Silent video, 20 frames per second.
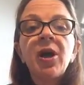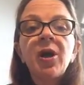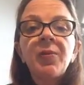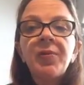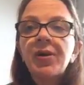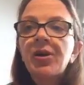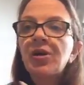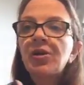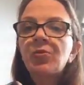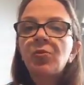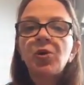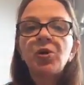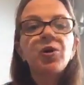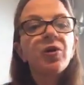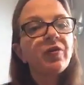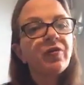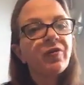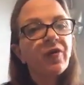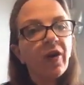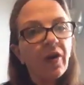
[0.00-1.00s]
Because what
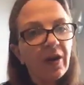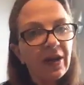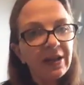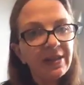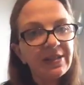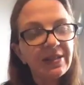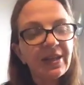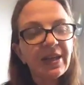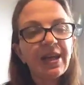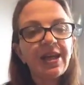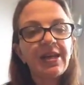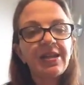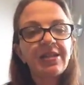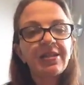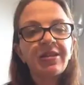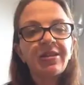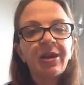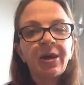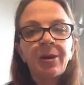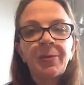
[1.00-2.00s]
you'll find is
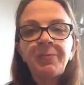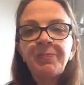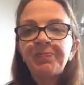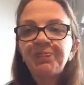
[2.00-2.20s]
that